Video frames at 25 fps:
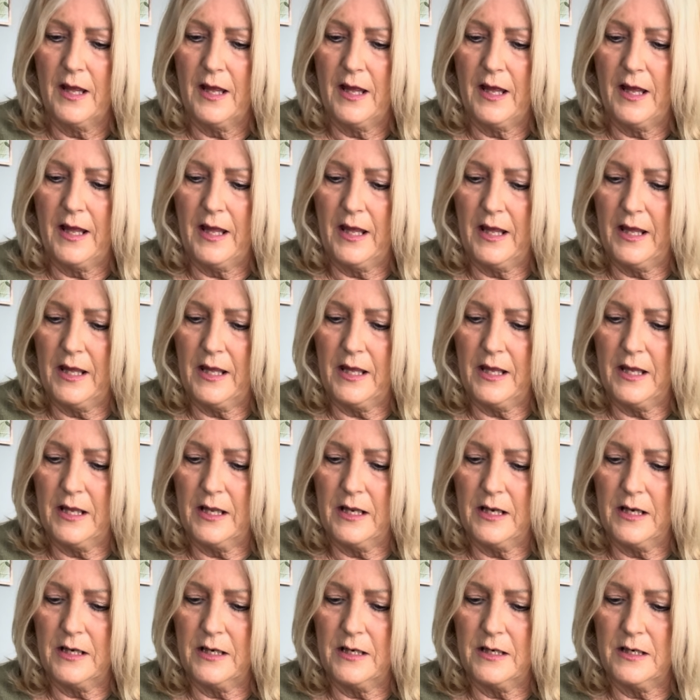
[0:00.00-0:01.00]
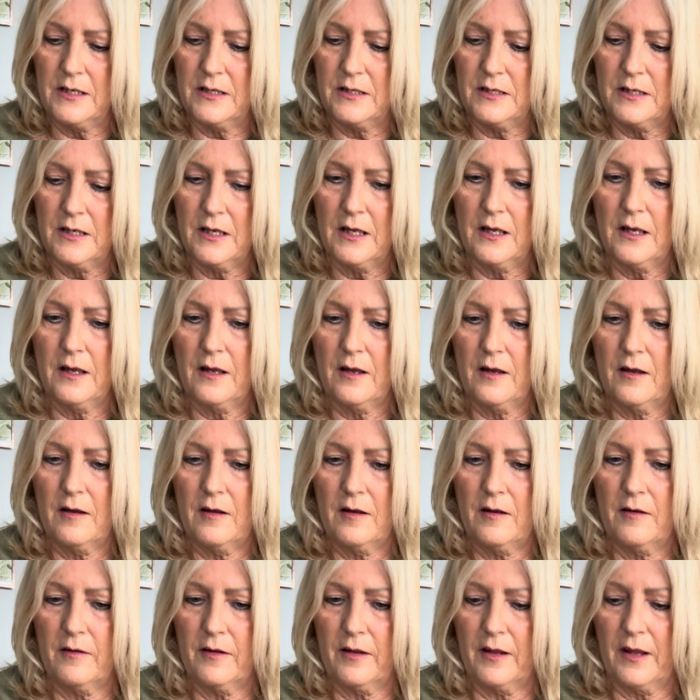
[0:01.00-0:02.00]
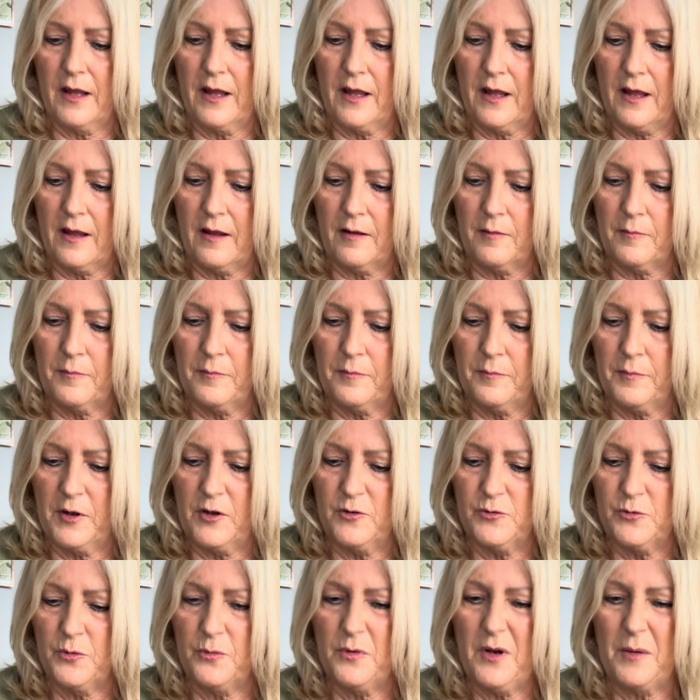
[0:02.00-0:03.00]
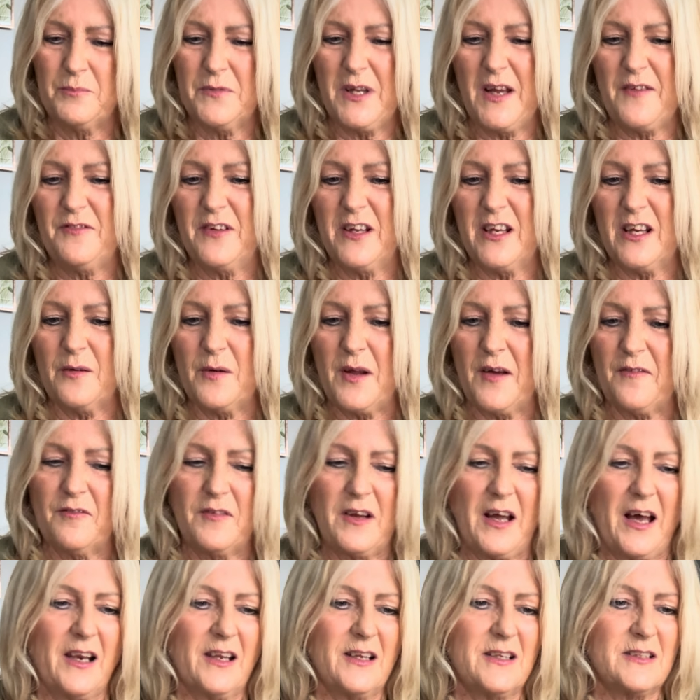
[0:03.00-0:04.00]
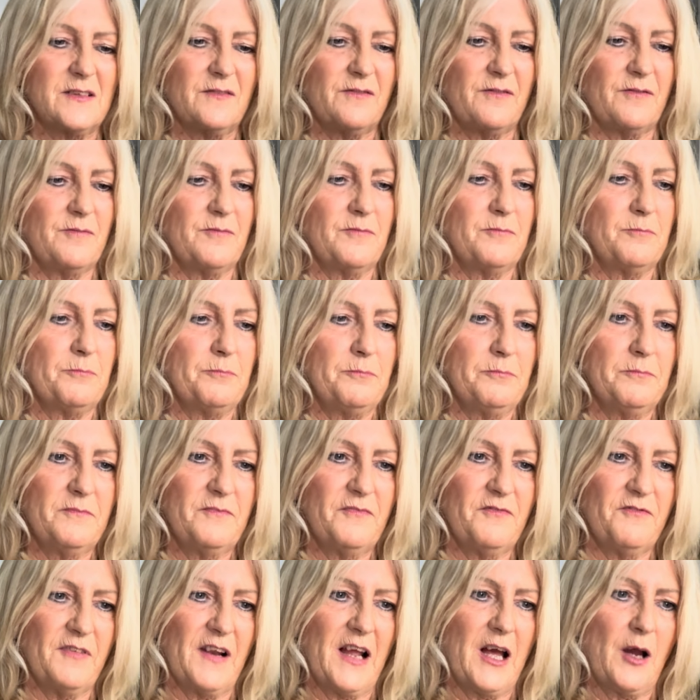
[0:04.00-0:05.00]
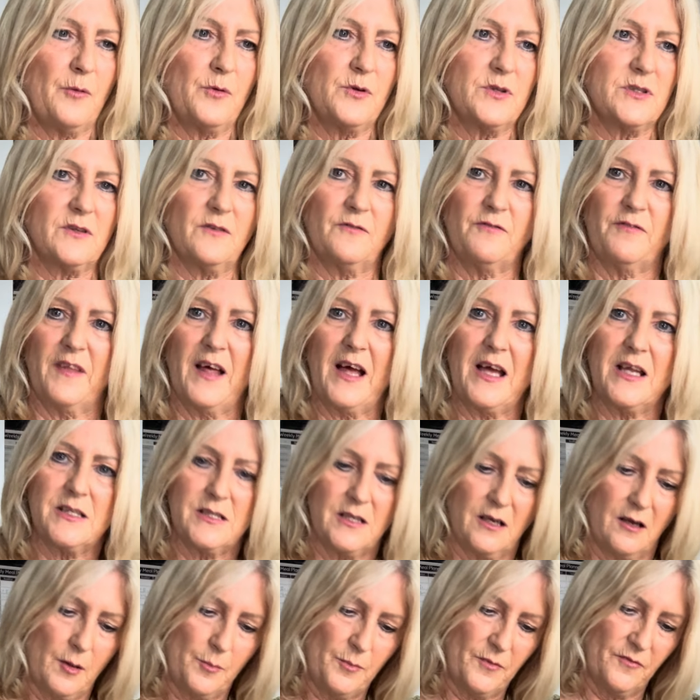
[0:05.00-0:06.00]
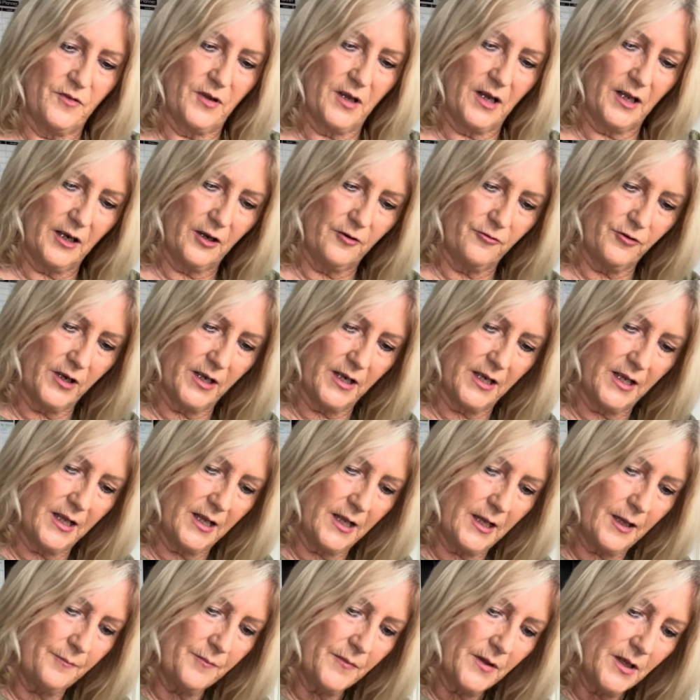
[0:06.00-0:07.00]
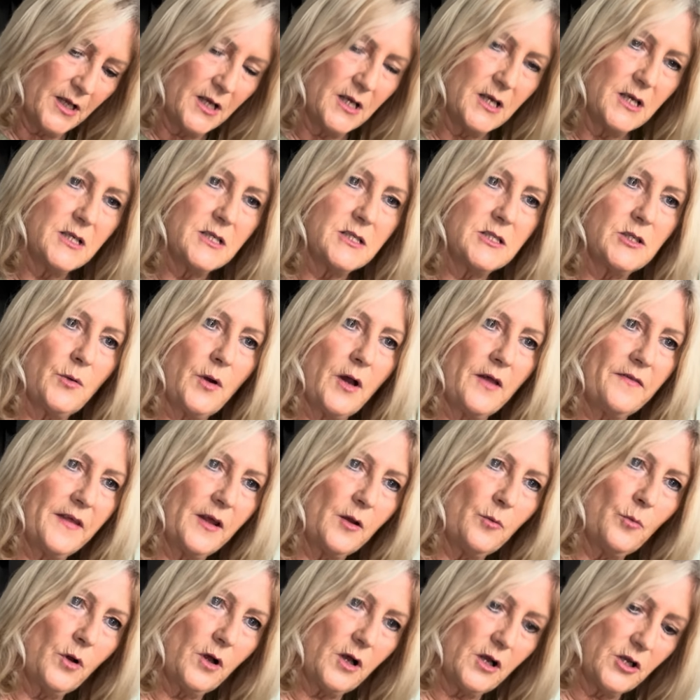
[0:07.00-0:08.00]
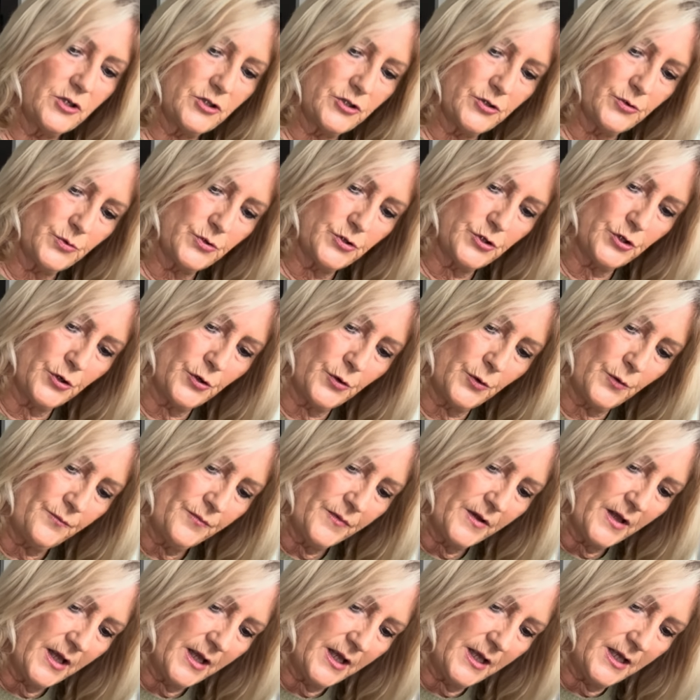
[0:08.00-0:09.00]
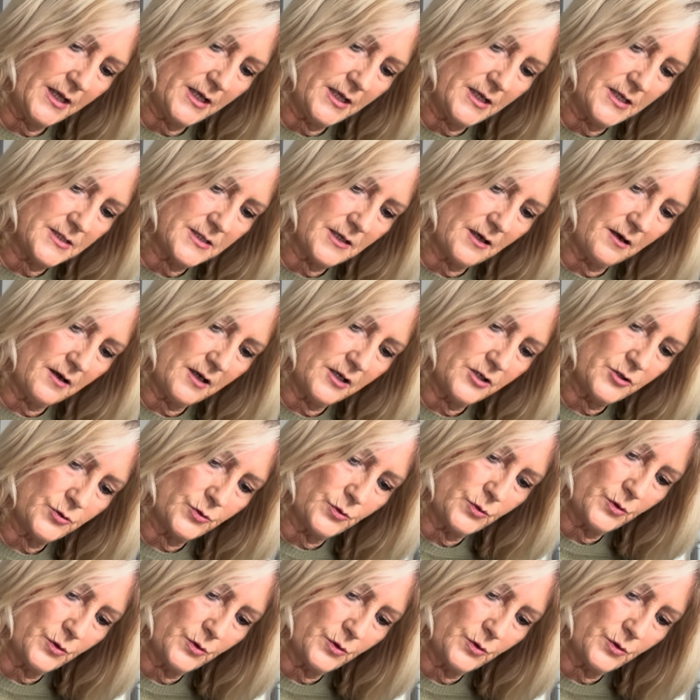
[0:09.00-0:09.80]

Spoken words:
And yeah, because I'm definitely going to have colours of flowers of that type of colour in here. So I think what I shall do is I shall